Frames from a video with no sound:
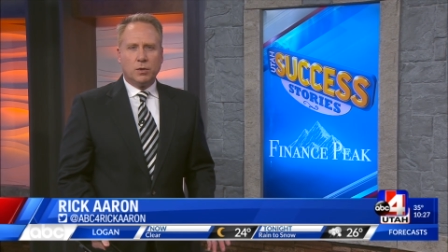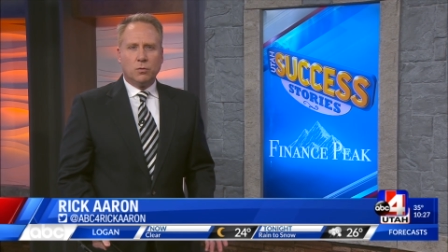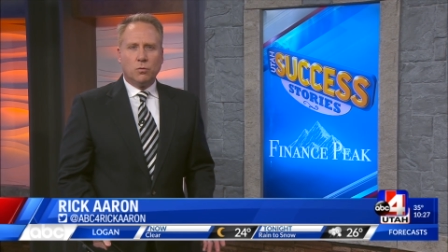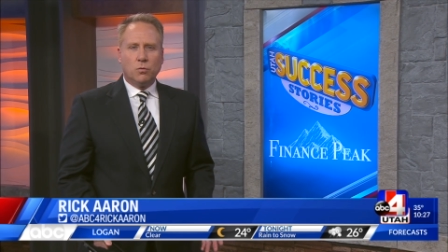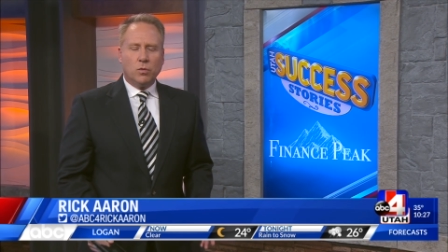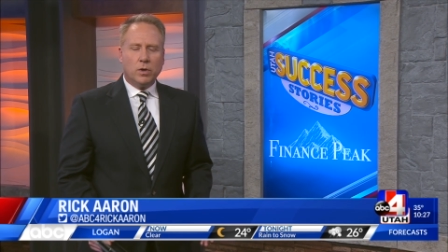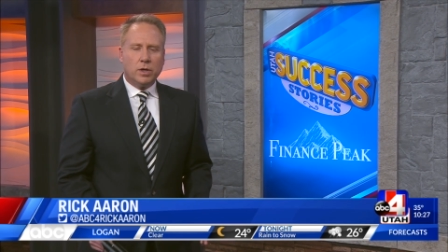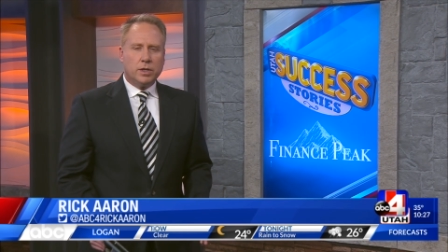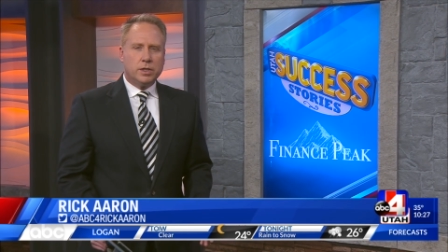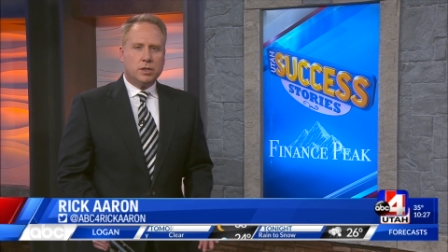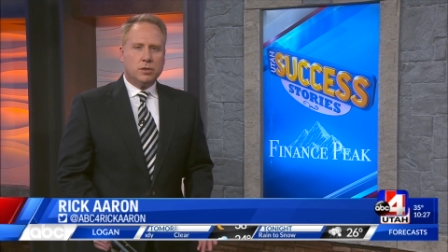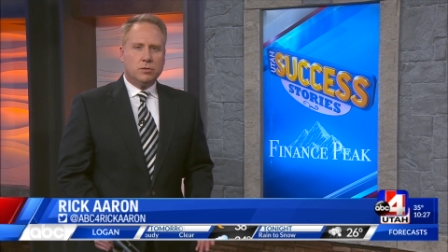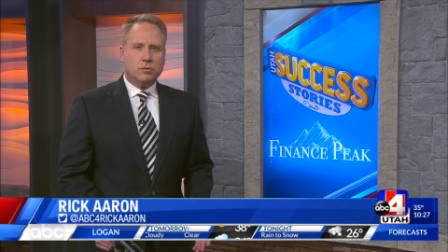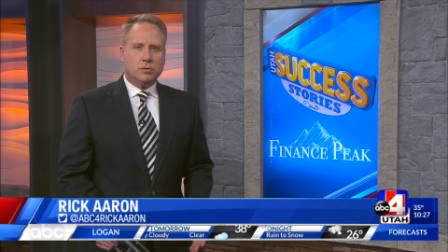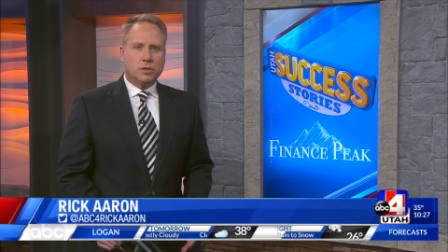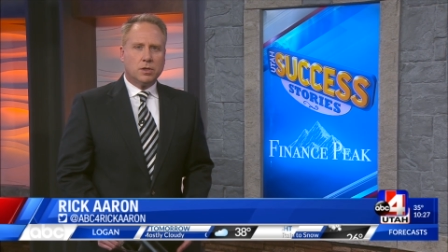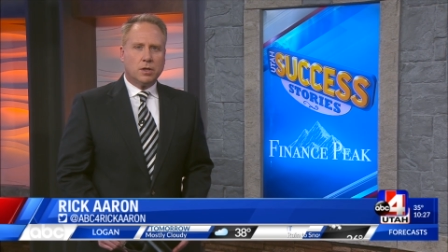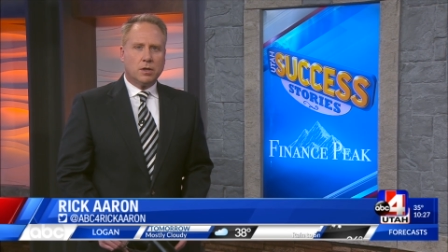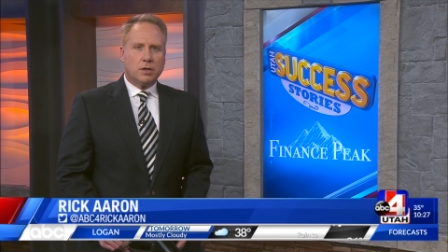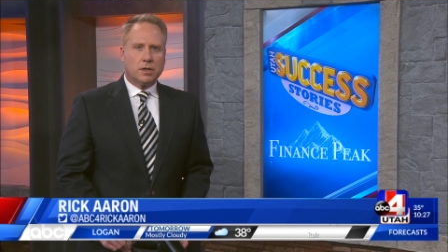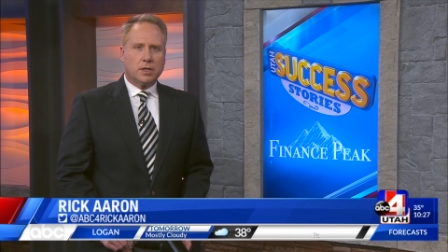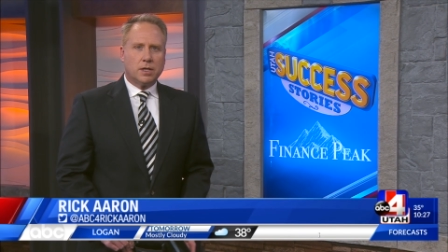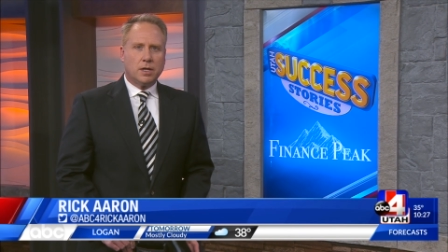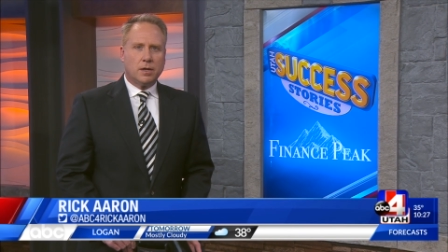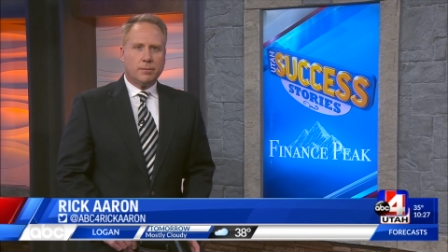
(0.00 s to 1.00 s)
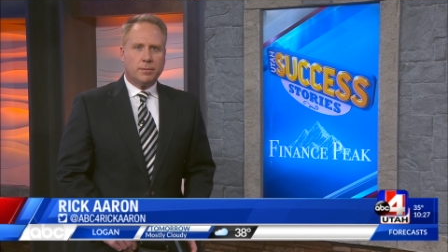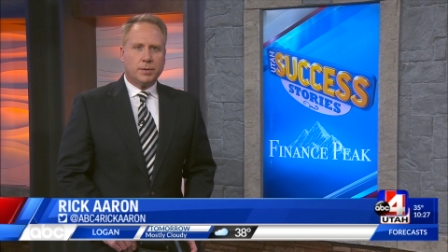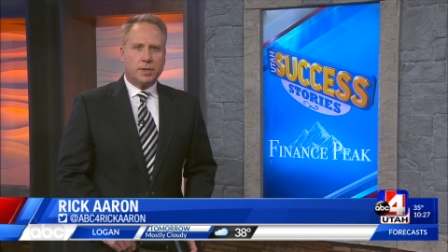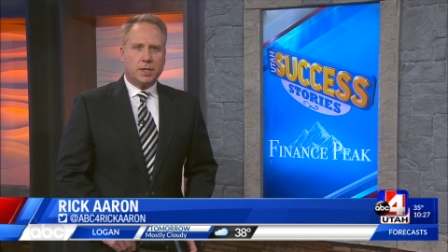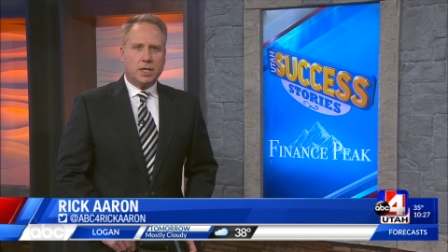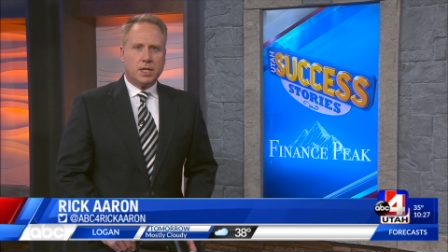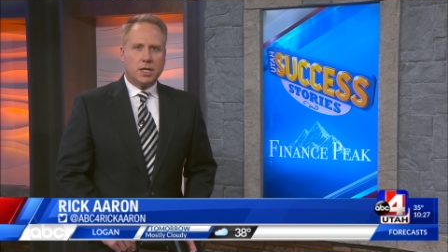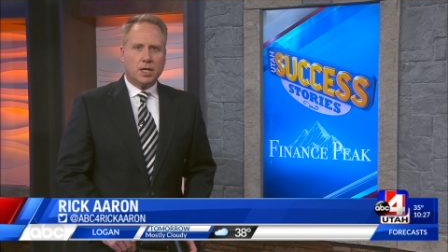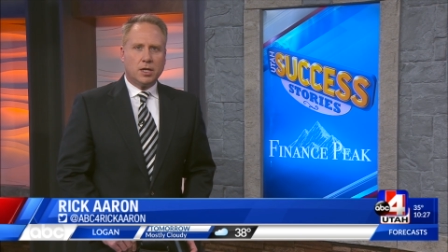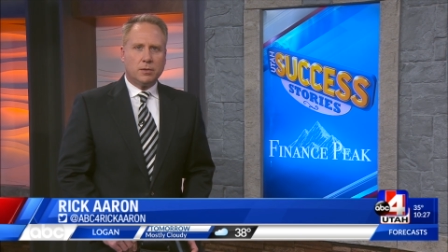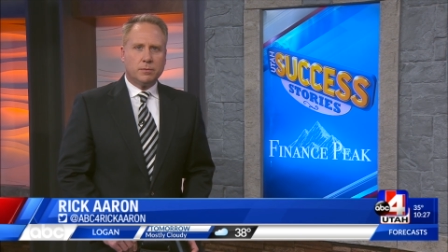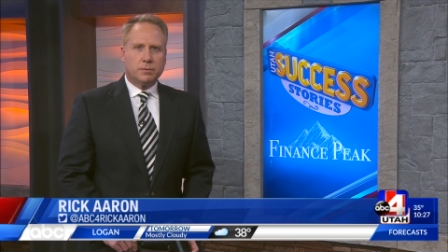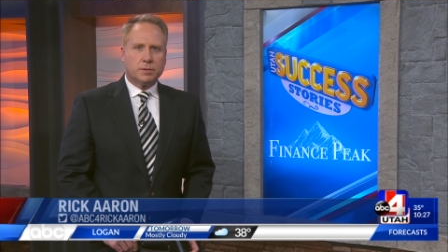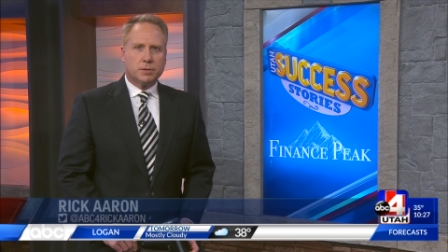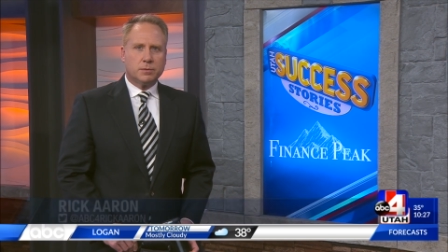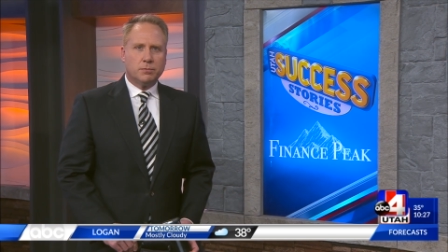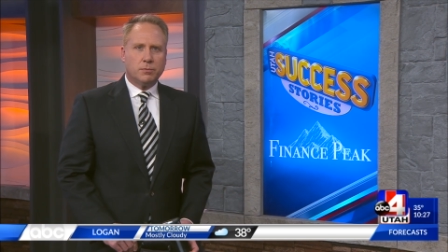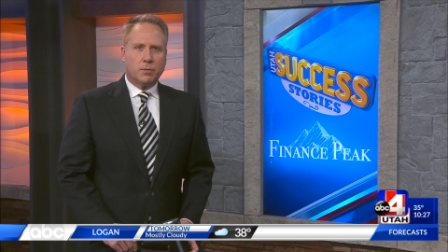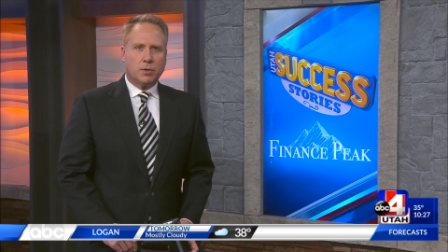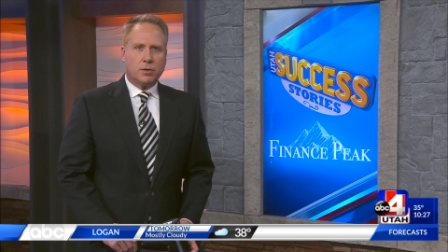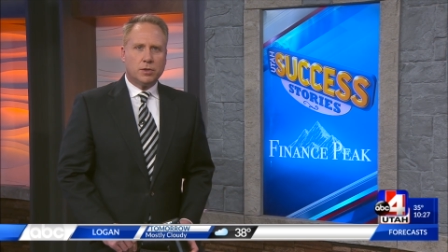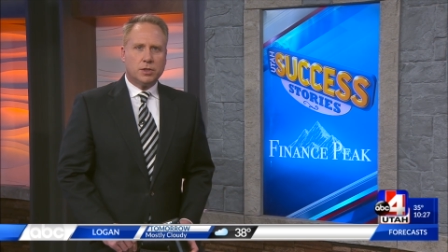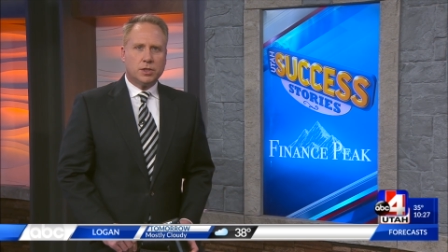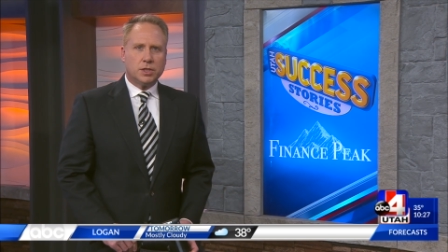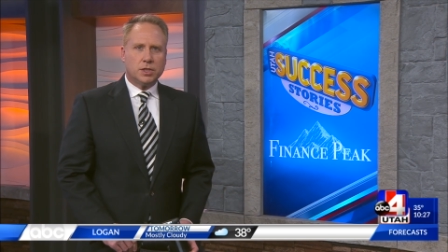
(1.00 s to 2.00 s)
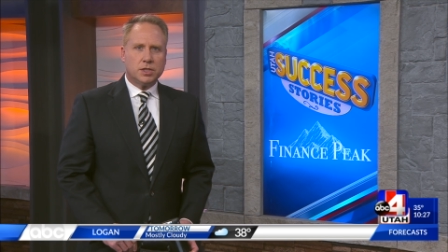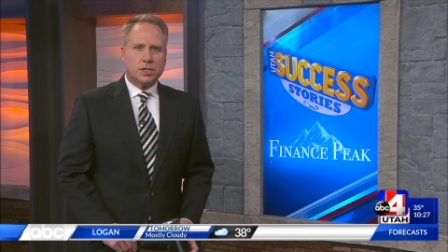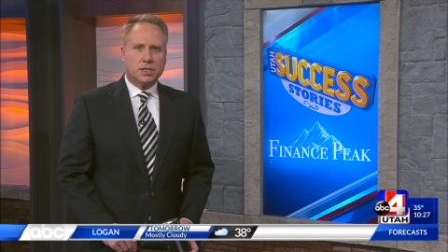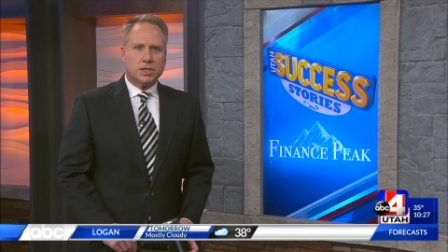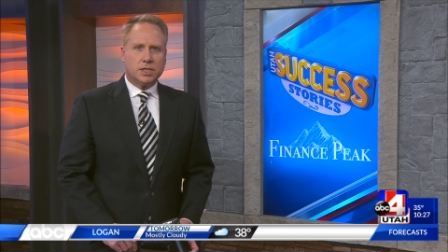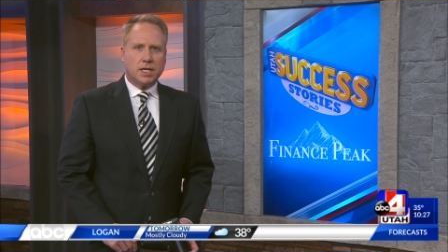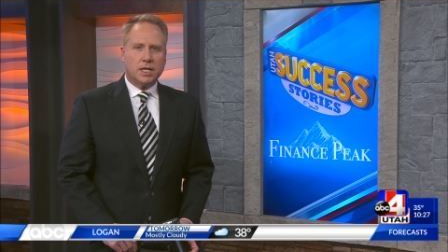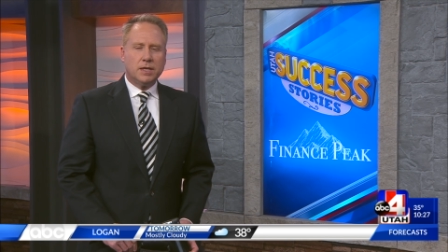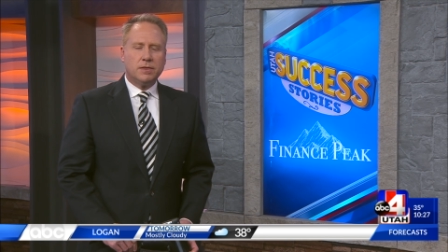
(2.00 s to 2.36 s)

and one Utah company helps merchants